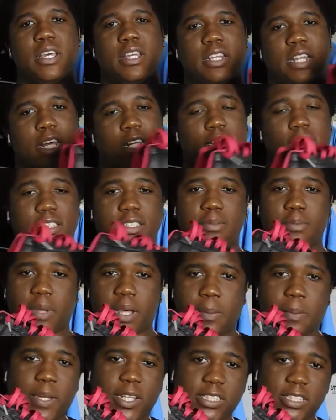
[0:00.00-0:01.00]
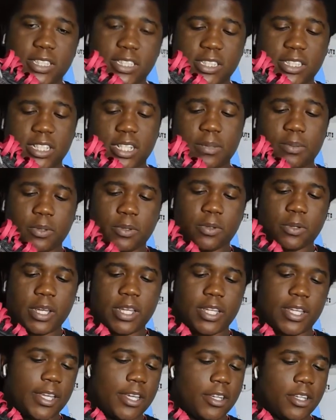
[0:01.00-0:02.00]
Now this is my best example right
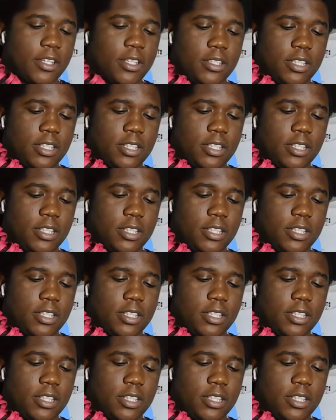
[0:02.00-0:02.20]
here,